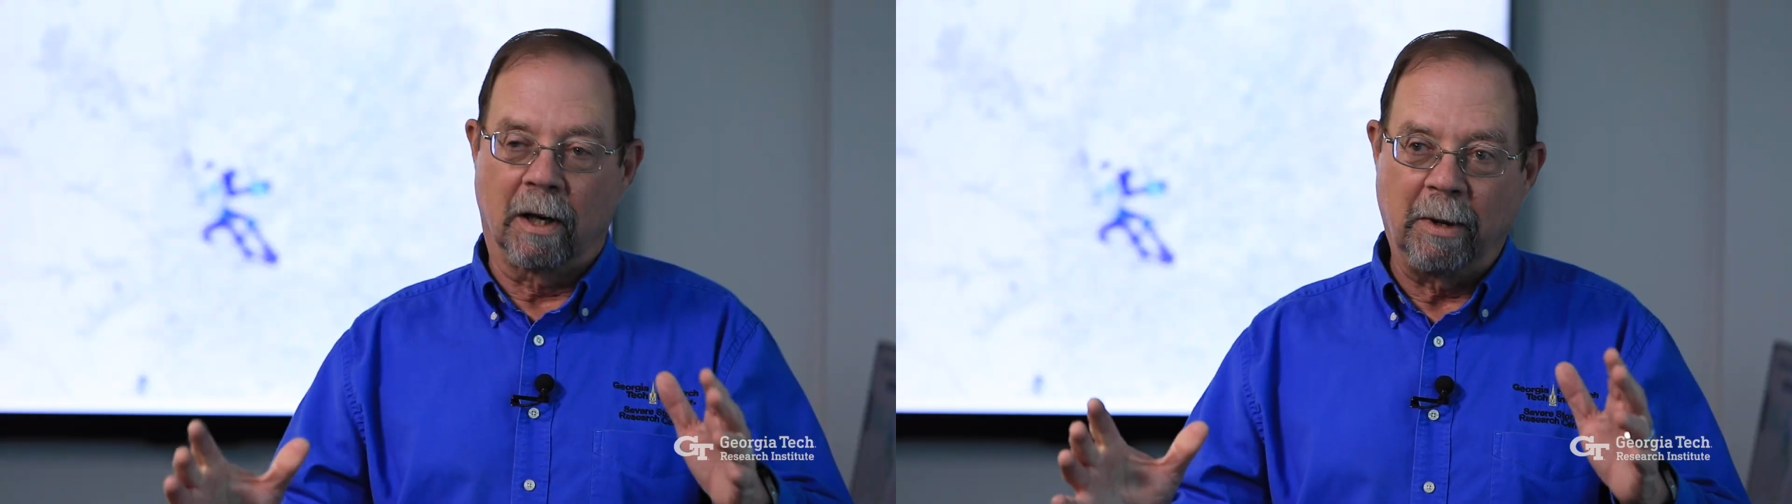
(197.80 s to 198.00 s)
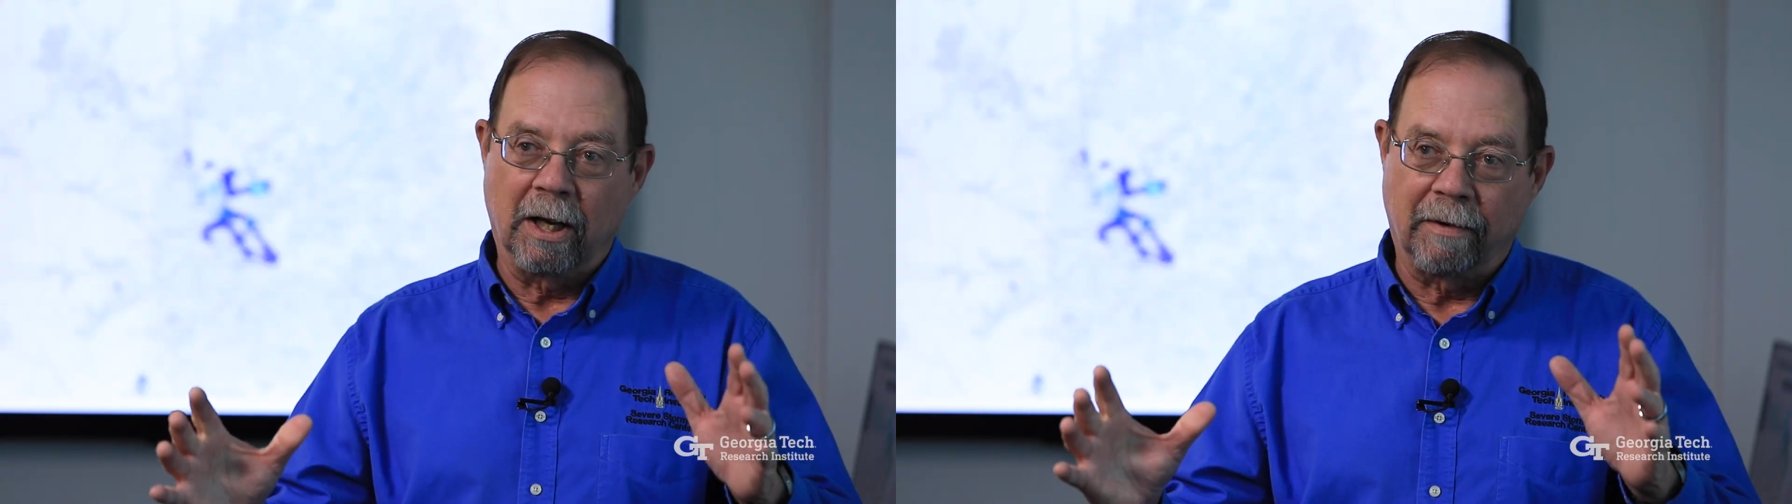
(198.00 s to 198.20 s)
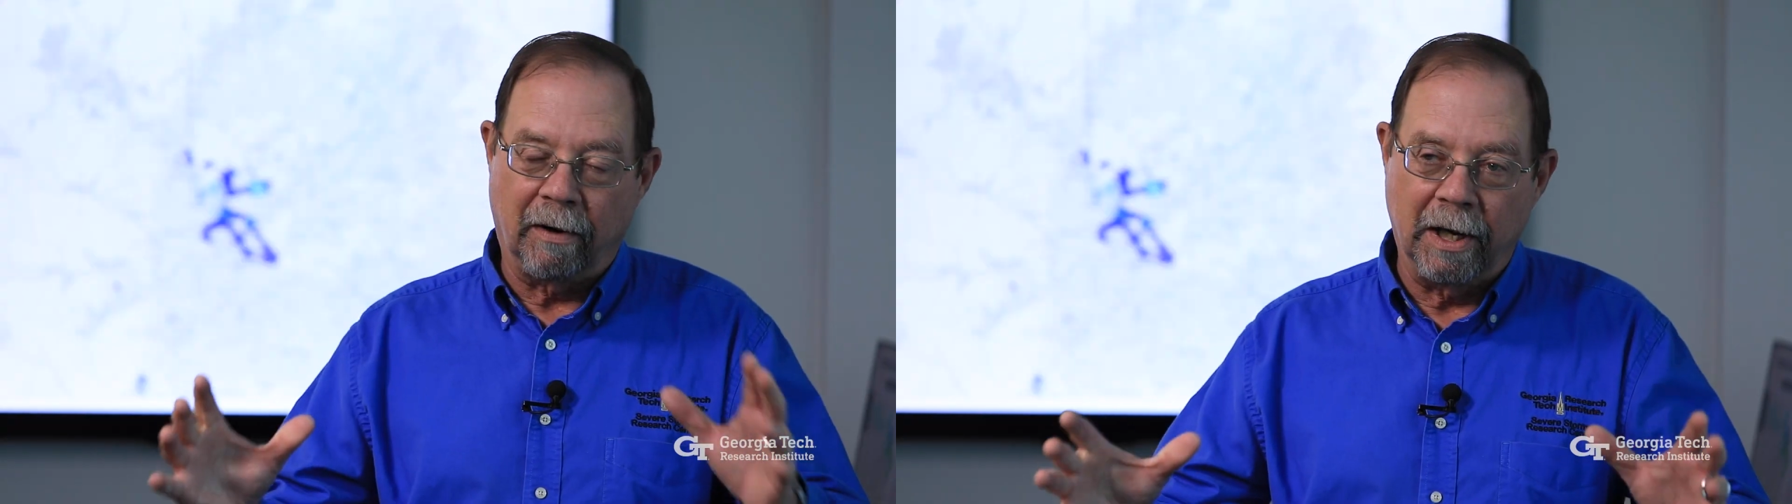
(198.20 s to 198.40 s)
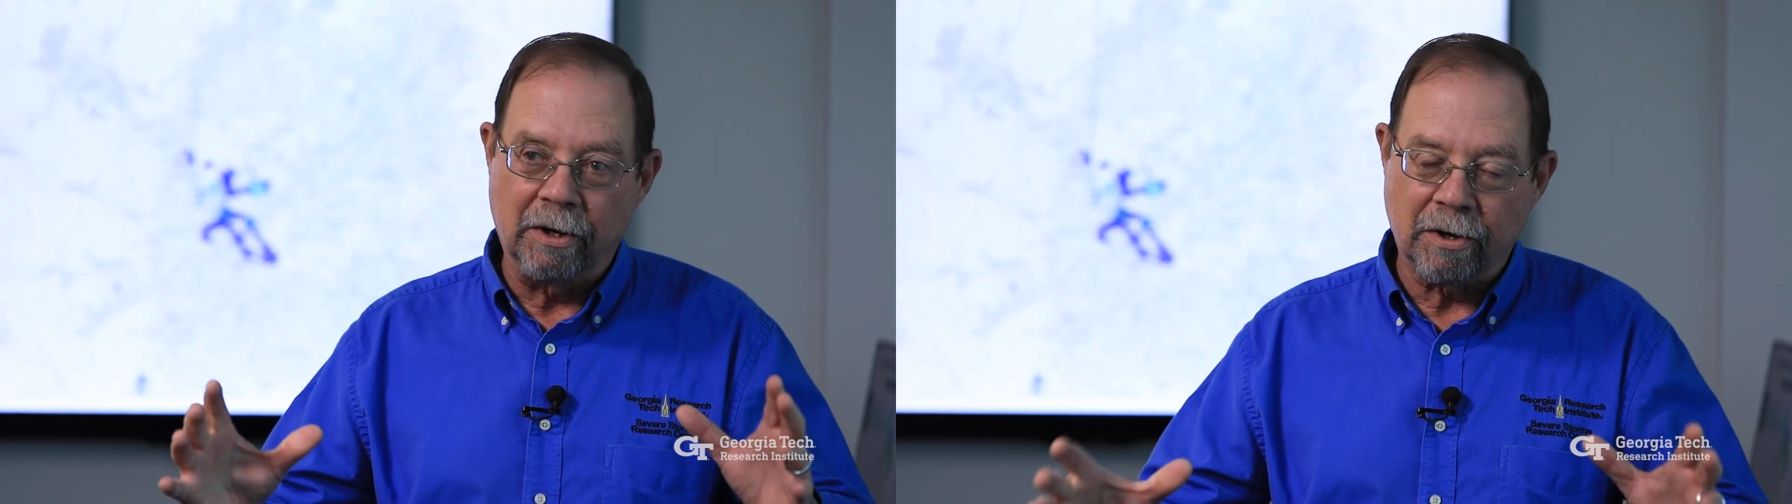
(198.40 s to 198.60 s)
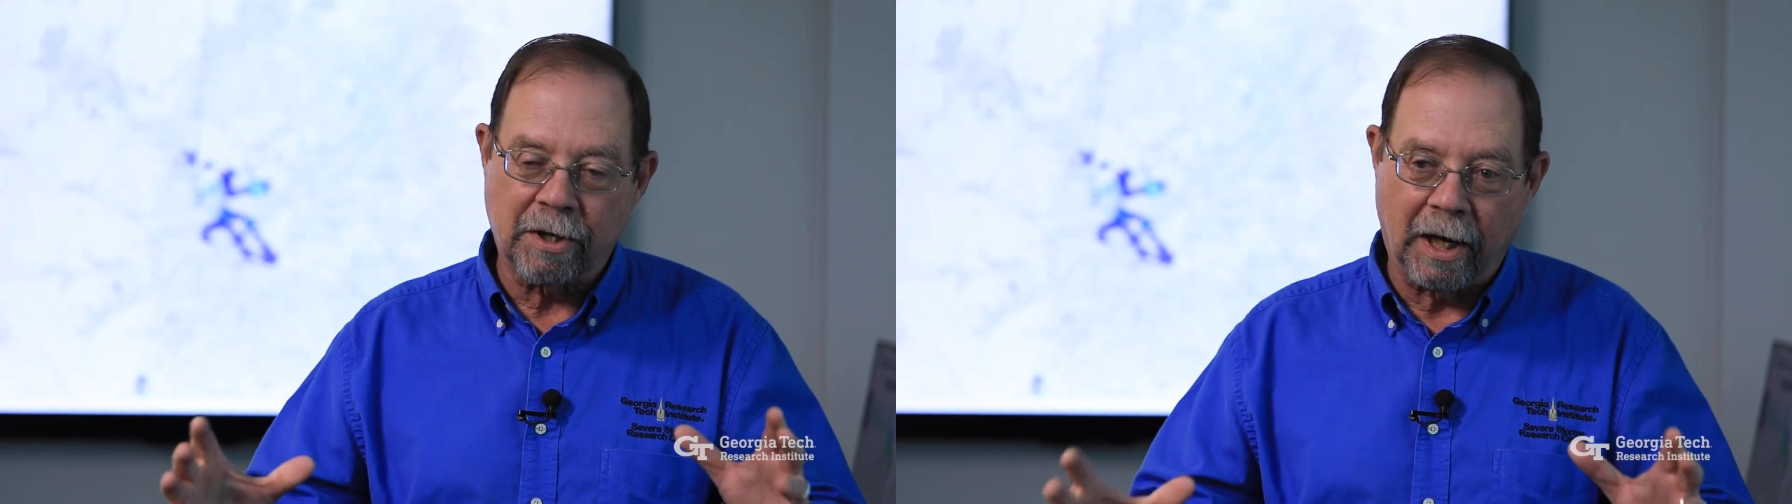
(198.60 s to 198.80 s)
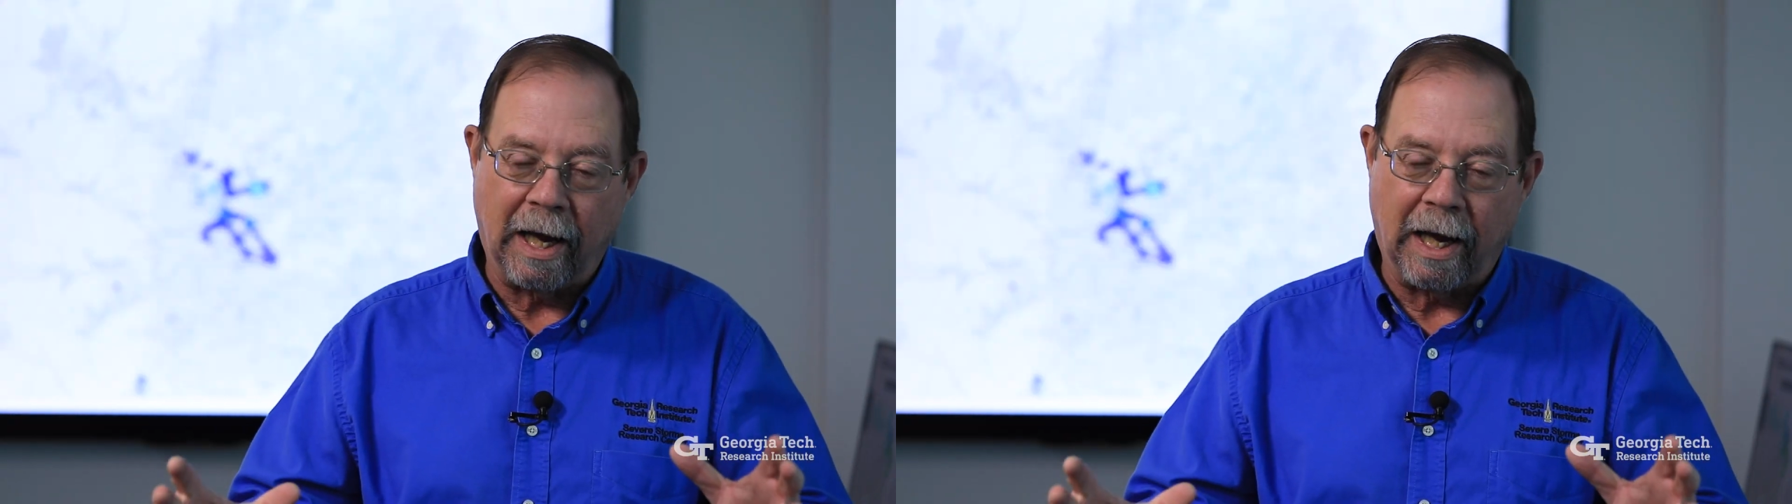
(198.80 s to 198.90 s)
going to be in a very interesting